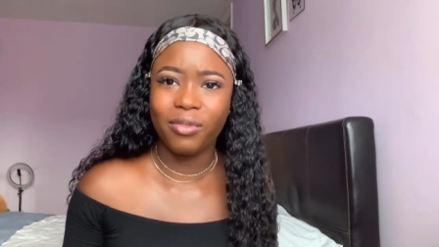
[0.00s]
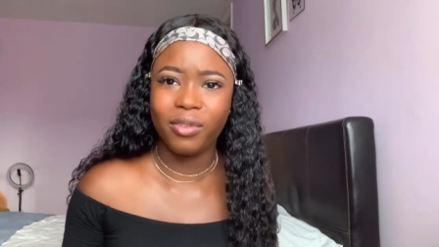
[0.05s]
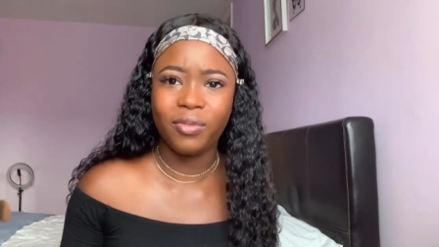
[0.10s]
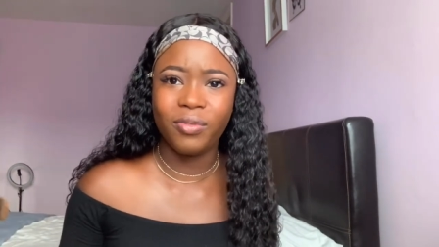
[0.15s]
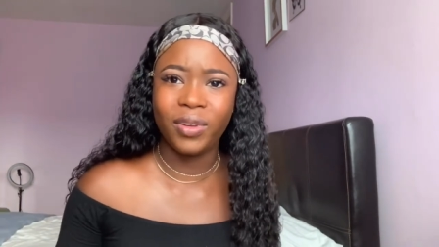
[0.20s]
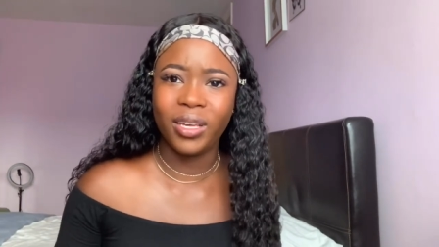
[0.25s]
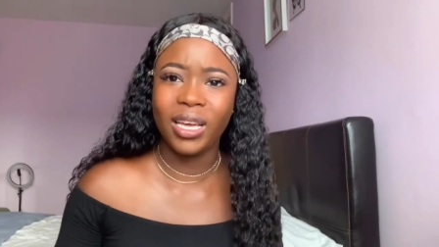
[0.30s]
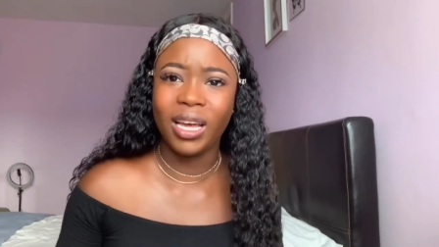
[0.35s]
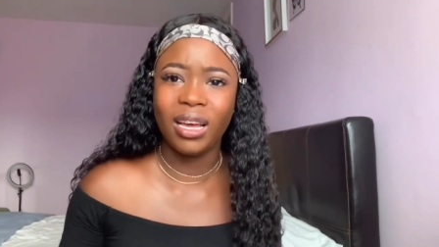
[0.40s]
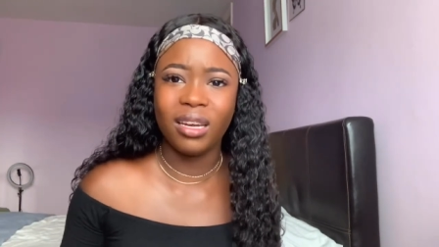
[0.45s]
if
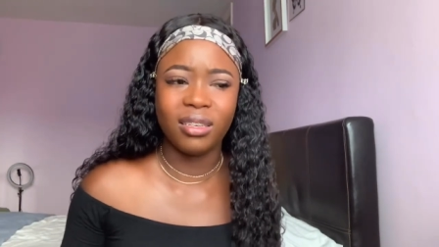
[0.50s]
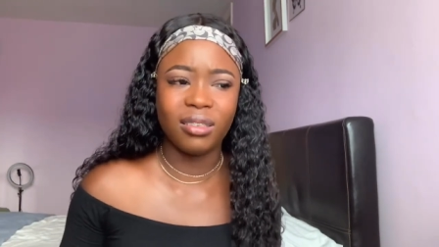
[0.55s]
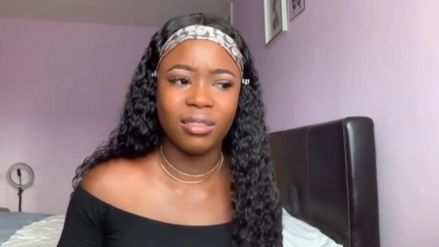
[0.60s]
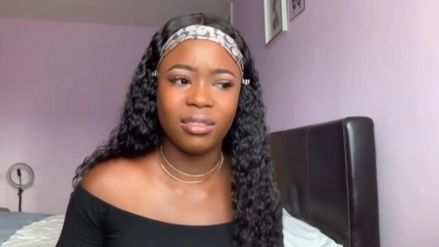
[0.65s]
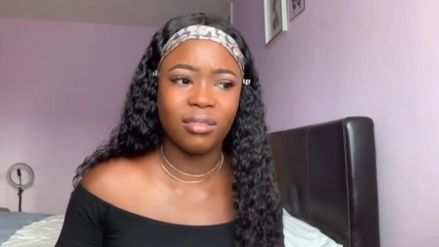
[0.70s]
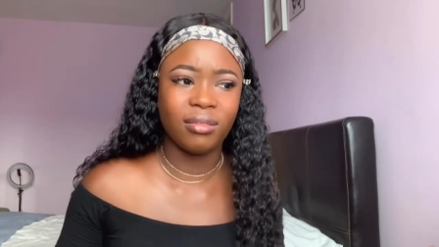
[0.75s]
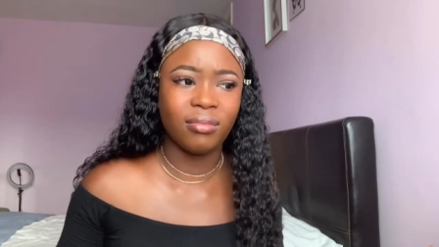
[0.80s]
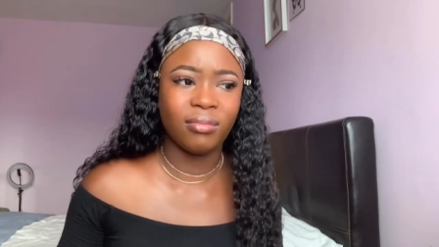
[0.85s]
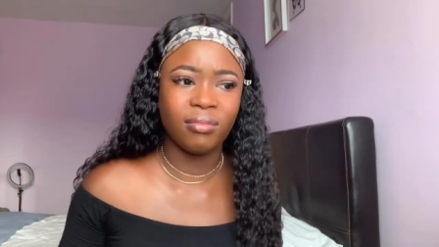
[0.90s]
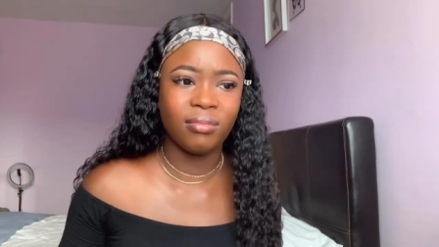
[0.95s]
you can
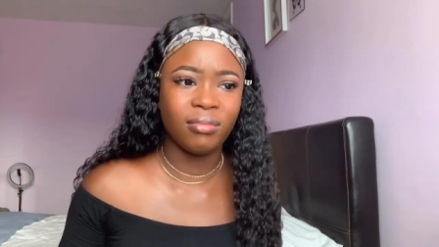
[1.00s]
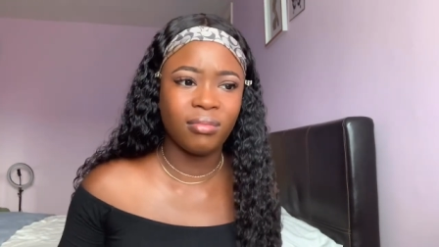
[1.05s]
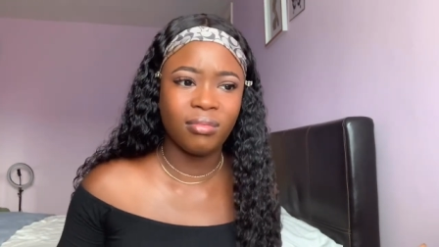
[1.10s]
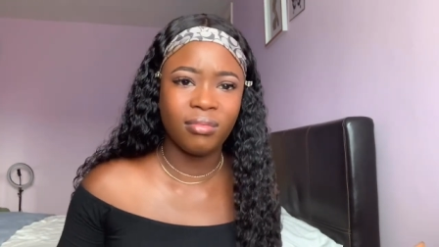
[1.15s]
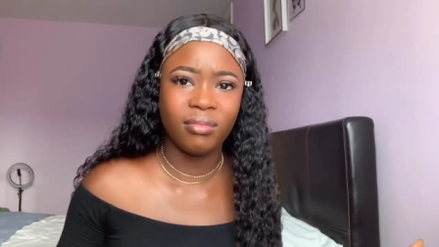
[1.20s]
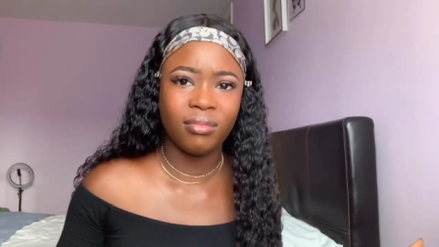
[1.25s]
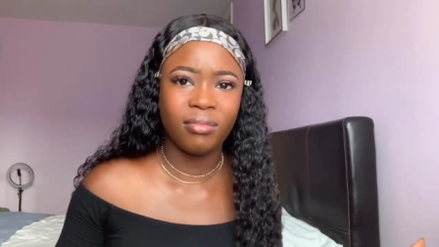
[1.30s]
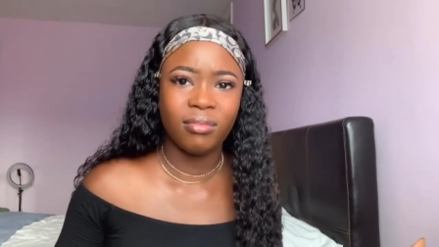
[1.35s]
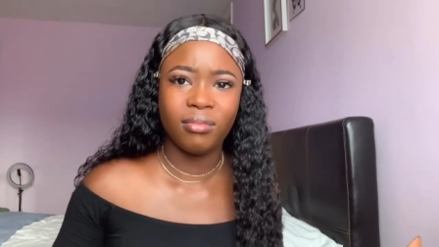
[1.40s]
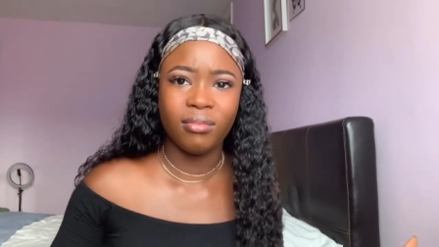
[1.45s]

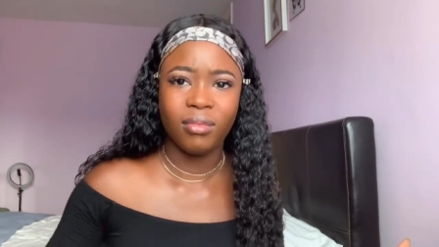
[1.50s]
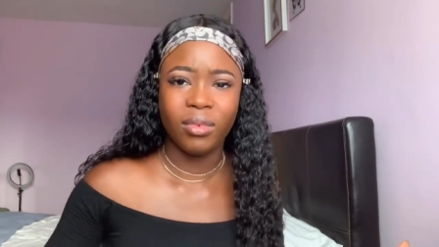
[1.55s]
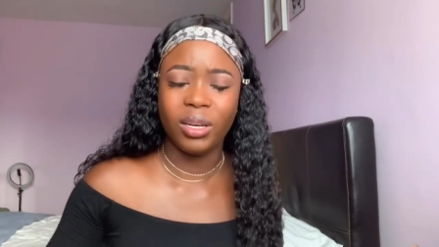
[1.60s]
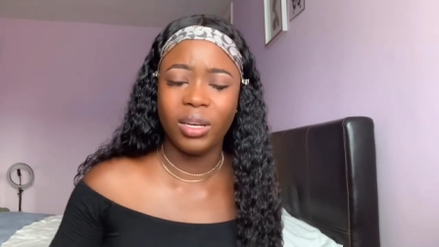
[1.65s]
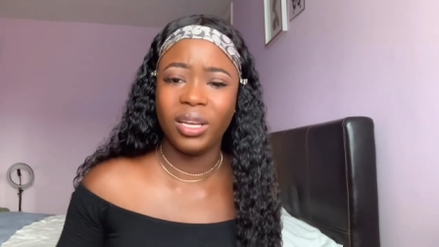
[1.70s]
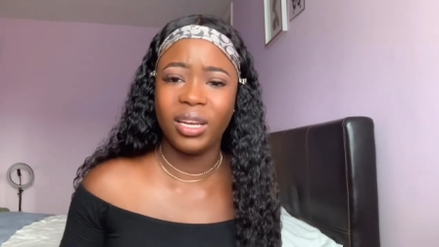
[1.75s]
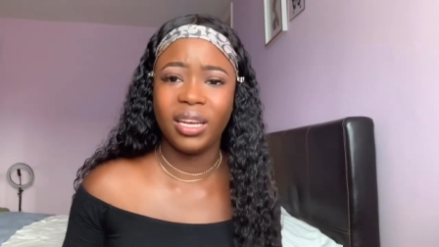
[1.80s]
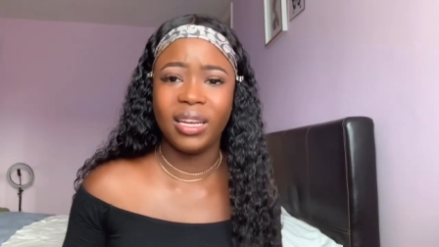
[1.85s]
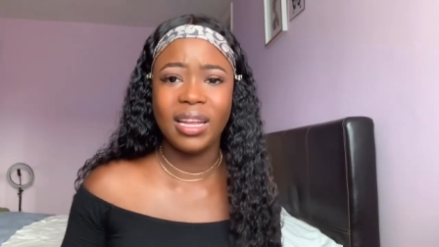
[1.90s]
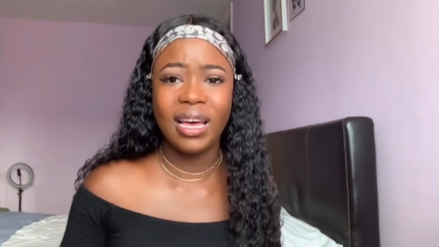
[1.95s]
do
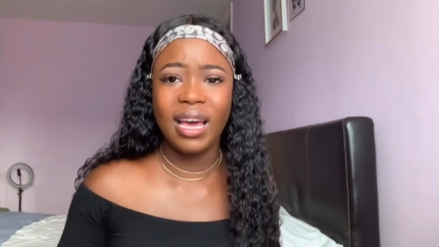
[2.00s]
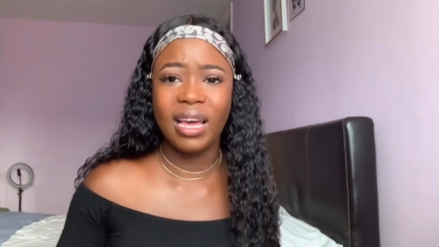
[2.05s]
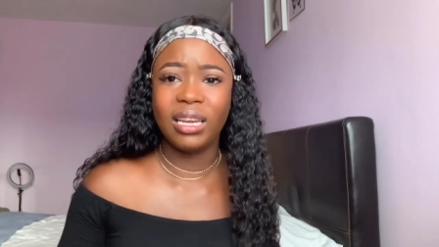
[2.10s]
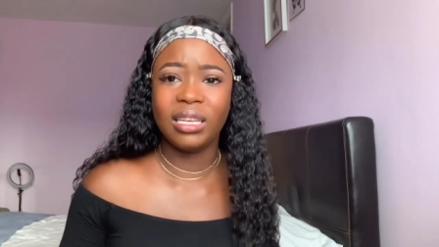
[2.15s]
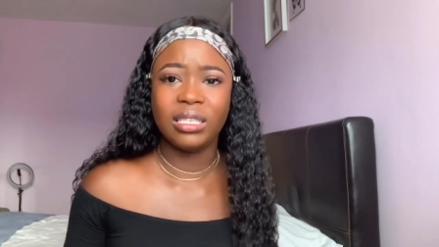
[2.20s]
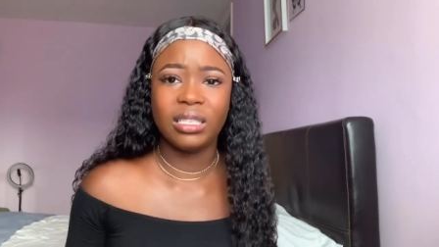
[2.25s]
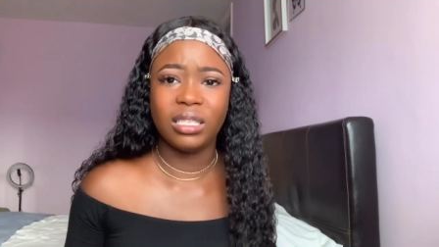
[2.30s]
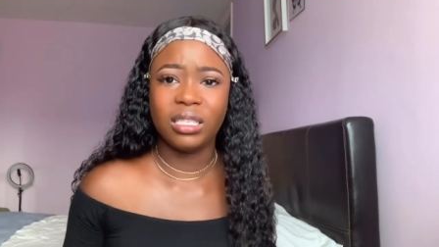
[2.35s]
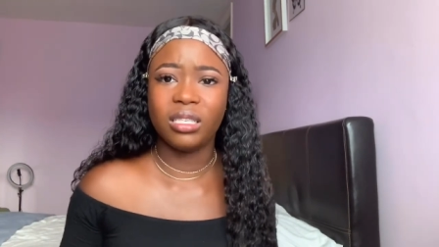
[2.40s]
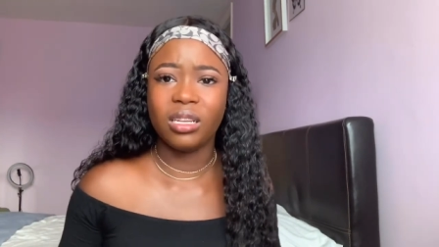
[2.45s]
your
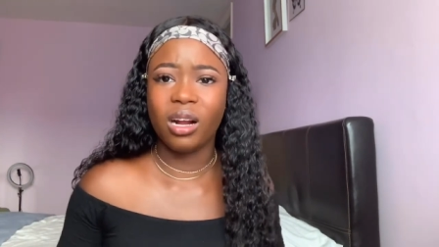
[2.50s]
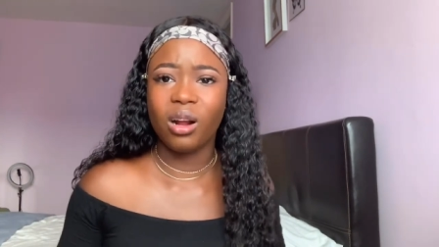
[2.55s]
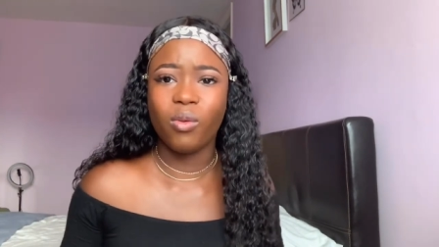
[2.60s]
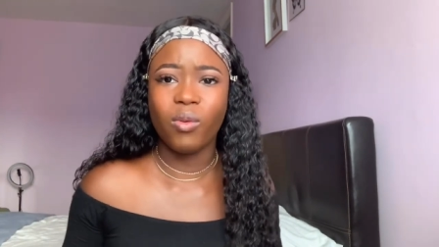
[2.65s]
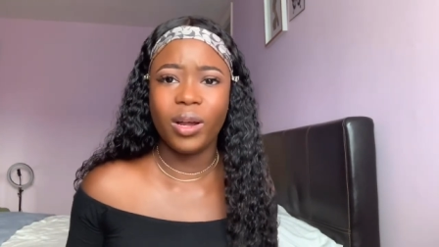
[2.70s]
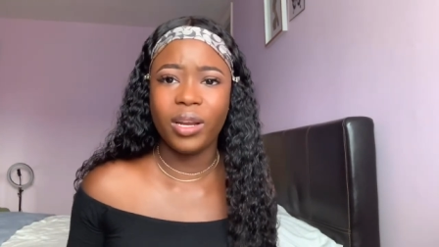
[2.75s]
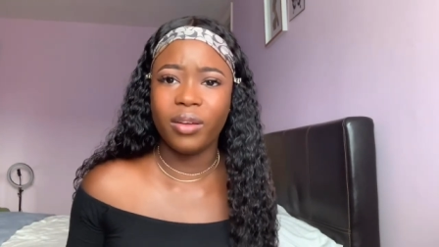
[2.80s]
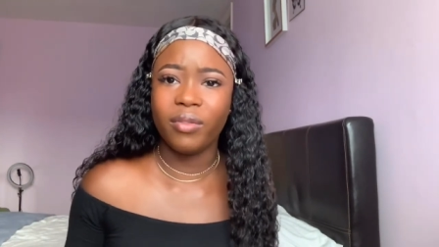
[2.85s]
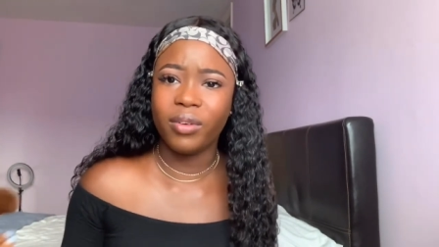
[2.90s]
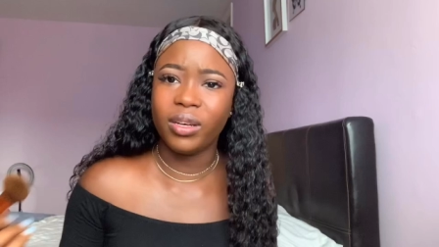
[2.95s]
dialysis or
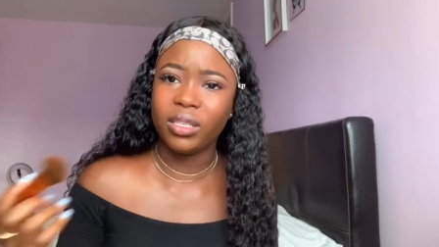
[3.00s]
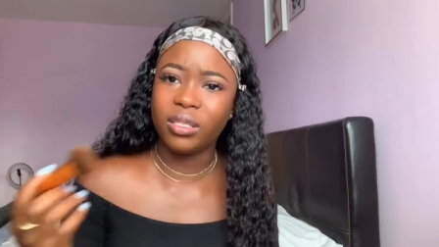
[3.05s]
whatever.